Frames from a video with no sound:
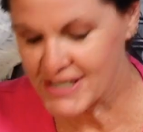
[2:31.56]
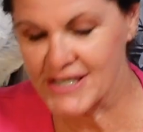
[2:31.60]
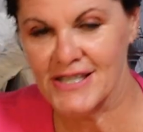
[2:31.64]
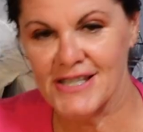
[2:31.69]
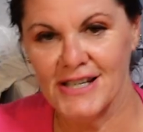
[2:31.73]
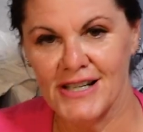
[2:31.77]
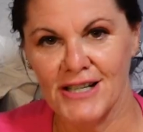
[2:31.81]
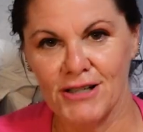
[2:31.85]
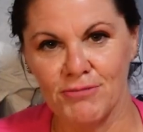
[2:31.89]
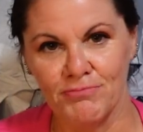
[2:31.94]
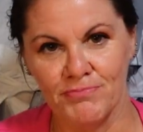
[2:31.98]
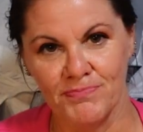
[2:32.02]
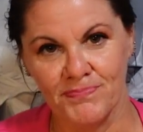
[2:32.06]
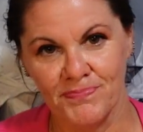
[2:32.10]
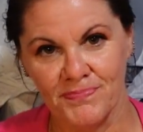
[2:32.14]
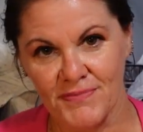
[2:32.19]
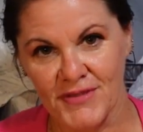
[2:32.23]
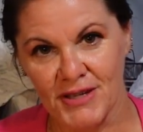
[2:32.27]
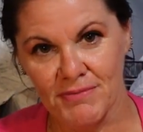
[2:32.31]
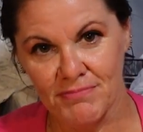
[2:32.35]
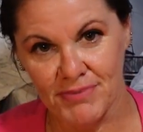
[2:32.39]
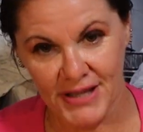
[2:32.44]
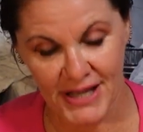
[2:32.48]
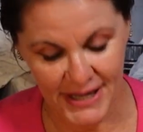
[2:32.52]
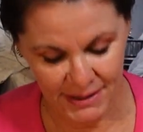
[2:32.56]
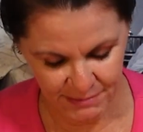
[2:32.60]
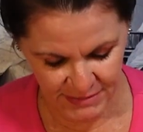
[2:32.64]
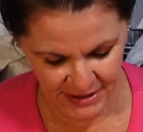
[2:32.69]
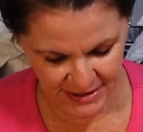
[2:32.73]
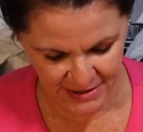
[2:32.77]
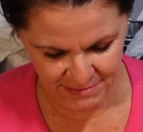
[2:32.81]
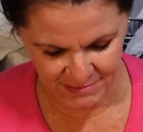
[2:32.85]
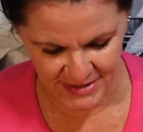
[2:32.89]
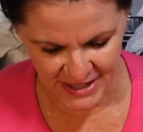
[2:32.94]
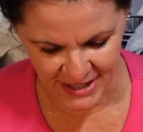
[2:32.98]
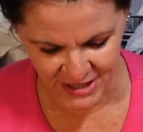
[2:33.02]
he come out
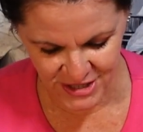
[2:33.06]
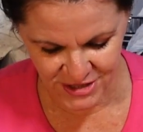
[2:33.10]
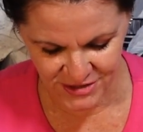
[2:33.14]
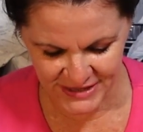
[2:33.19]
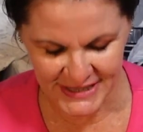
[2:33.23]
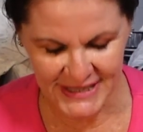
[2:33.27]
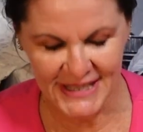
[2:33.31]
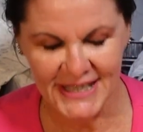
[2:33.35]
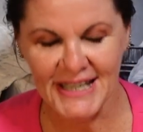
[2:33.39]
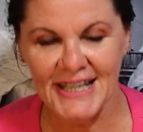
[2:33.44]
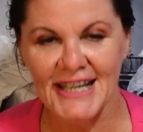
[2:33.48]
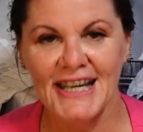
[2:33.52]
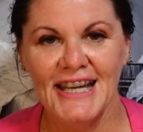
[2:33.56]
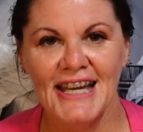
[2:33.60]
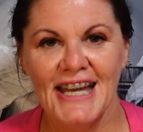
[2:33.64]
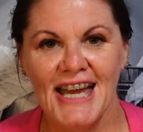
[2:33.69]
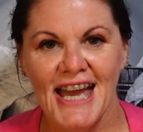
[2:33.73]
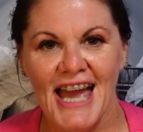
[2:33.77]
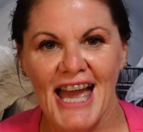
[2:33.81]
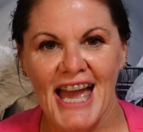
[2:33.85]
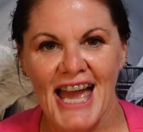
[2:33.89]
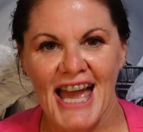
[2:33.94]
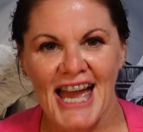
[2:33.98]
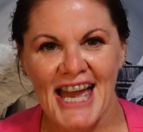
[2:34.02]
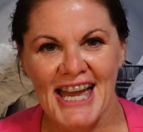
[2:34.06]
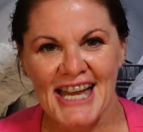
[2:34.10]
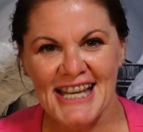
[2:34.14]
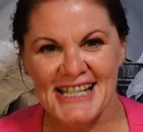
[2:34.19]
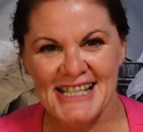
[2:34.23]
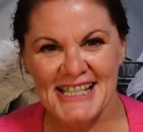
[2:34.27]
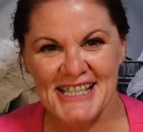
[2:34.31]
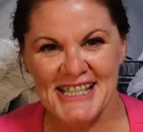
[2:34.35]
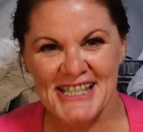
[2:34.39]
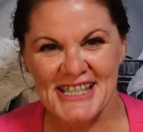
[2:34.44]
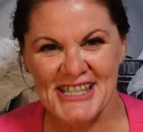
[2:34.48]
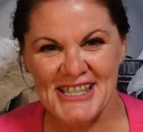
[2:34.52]
with a
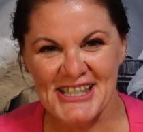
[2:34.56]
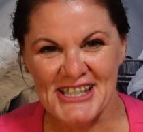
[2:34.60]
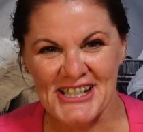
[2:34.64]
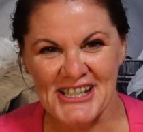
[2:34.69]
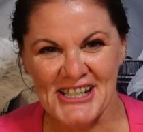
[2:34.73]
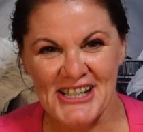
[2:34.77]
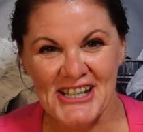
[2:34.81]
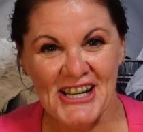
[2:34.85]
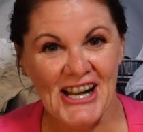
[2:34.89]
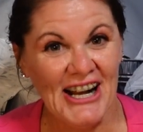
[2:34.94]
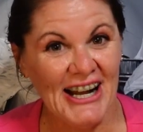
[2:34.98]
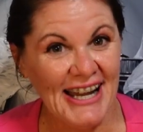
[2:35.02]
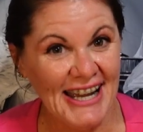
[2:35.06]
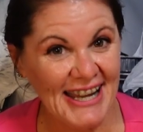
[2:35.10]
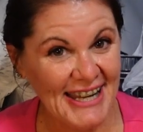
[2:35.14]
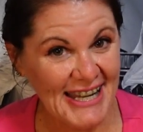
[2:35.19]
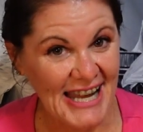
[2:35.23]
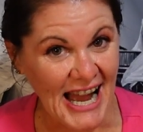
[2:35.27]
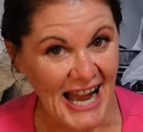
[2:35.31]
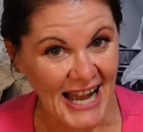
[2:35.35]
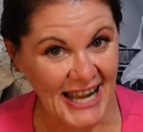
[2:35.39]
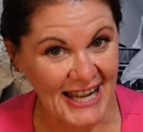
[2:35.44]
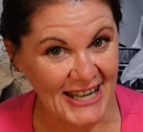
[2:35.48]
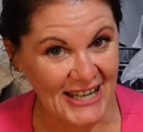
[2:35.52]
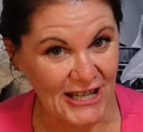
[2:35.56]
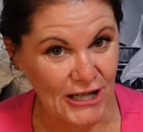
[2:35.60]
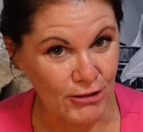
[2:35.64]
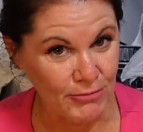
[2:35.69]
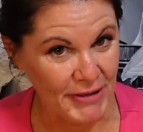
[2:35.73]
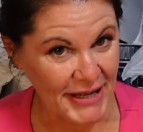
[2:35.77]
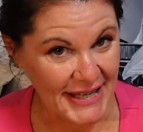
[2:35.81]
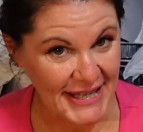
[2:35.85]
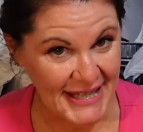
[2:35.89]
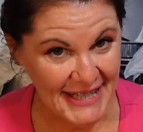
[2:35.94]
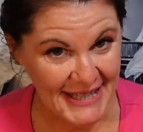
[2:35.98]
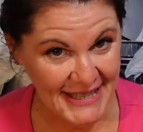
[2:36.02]
container full of sapphires that
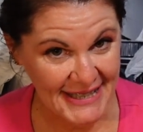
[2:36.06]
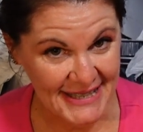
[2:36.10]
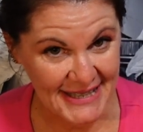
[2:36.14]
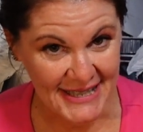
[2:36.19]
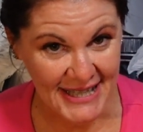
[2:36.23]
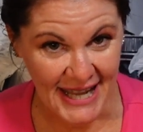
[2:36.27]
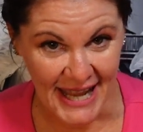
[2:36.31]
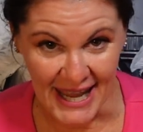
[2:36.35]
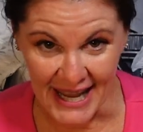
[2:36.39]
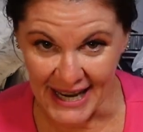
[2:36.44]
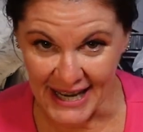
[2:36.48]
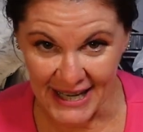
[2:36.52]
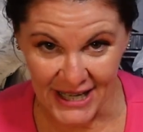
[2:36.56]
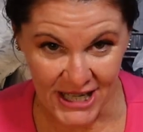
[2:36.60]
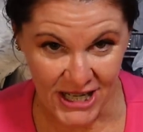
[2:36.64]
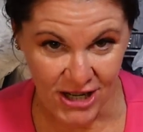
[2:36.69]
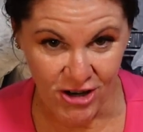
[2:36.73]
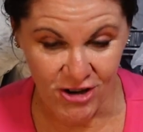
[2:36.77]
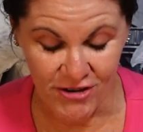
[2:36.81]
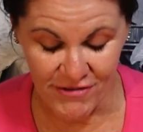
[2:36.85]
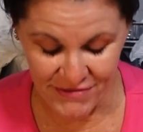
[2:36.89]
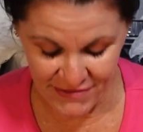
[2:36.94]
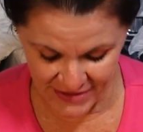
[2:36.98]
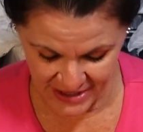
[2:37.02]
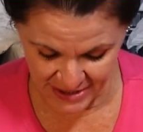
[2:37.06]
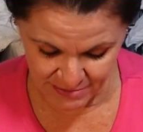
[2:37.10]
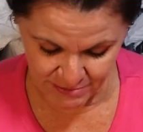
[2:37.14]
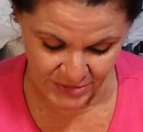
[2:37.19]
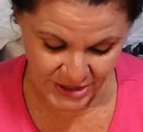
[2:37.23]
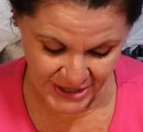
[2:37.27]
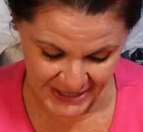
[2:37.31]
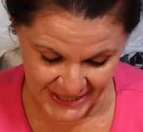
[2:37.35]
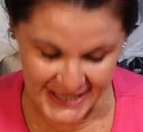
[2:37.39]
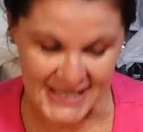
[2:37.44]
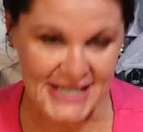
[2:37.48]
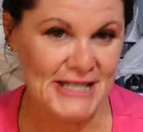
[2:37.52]
my mum had given him, because
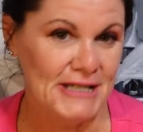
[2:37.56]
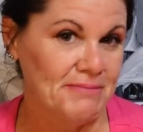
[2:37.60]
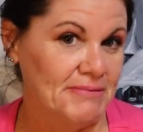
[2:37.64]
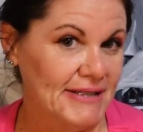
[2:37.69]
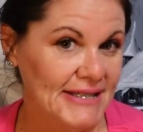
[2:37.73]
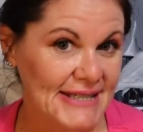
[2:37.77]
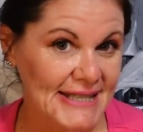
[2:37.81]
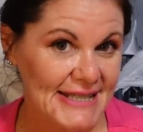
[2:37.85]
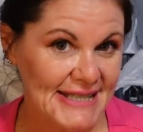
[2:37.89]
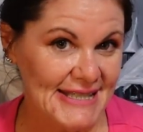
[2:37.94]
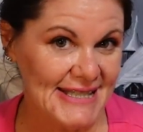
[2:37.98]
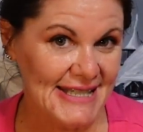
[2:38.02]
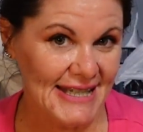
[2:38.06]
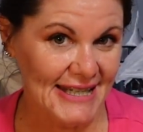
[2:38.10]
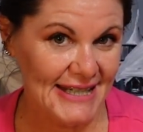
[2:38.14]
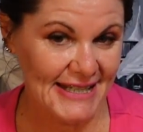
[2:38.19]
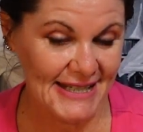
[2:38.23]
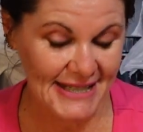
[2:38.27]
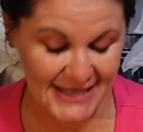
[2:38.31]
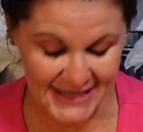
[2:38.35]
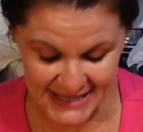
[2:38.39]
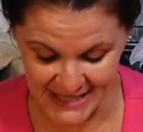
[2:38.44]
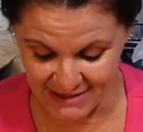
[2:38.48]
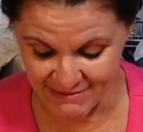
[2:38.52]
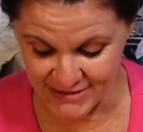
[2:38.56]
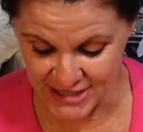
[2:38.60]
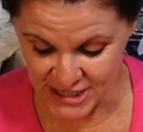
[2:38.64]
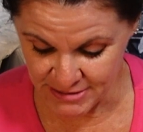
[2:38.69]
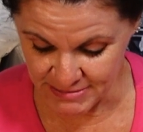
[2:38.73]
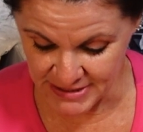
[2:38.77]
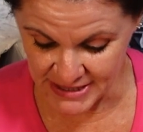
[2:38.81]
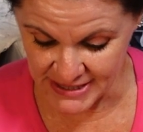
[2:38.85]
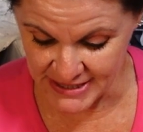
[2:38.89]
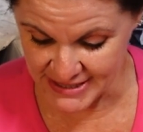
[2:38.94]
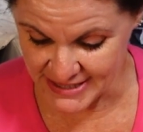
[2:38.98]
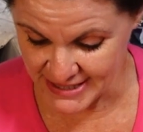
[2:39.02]
when they used to come up for
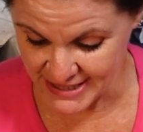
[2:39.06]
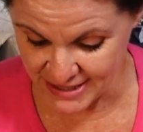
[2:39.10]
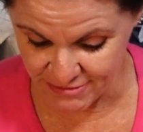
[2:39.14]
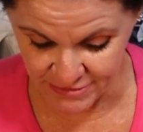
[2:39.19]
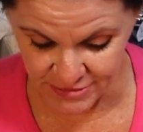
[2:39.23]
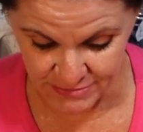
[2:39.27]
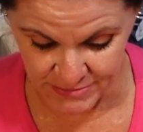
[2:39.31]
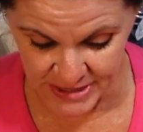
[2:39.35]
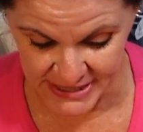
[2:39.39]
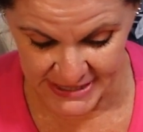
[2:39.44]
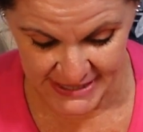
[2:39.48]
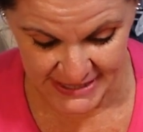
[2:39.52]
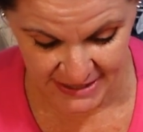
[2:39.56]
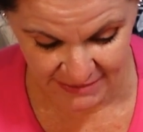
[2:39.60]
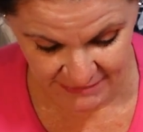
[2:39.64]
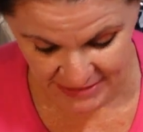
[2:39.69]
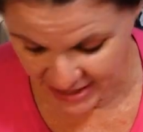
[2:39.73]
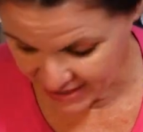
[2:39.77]
holidays they would go